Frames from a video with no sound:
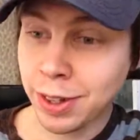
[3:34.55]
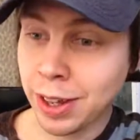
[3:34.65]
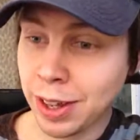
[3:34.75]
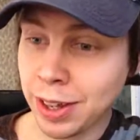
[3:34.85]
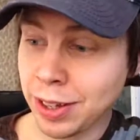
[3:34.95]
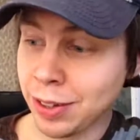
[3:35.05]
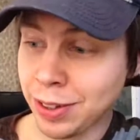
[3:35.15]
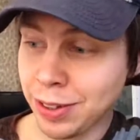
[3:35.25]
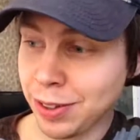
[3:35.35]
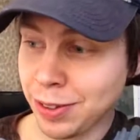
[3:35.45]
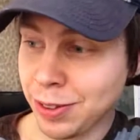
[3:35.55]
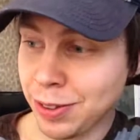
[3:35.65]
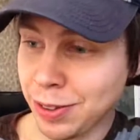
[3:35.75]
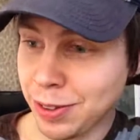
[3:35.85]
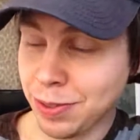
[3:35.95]
and
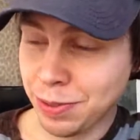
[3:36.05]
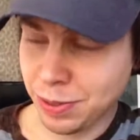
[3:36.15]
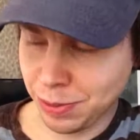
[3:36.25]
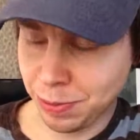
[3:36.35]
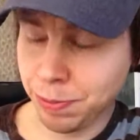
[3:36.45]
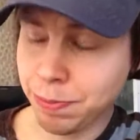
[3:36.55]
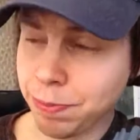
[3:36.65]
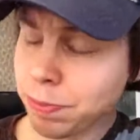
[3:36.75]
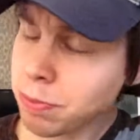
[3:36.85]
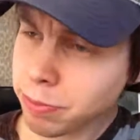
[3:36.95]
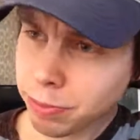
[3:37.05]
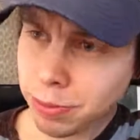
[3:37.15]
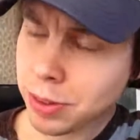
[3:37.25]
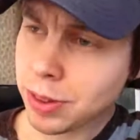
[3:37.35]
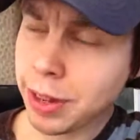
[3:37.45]

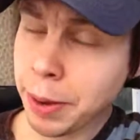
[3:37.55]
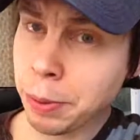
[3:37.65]
that